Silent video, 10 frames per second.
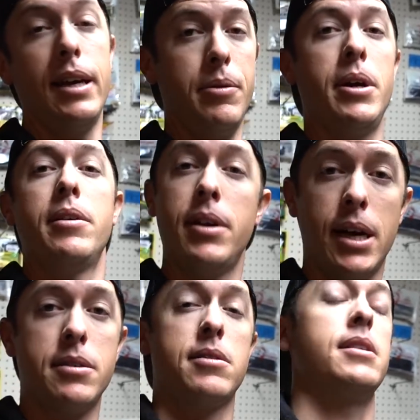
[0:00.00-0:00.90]
Anyway, you
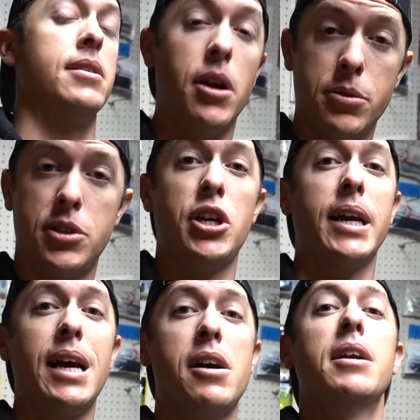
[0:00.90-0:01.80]
guys can go check
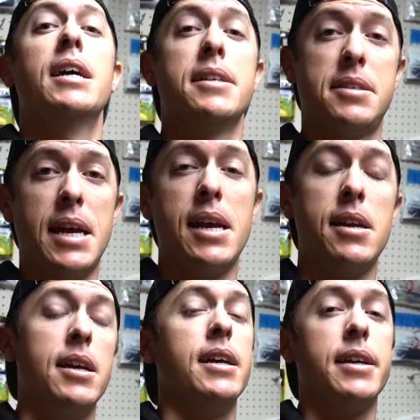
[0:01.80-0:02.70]
it out. See it.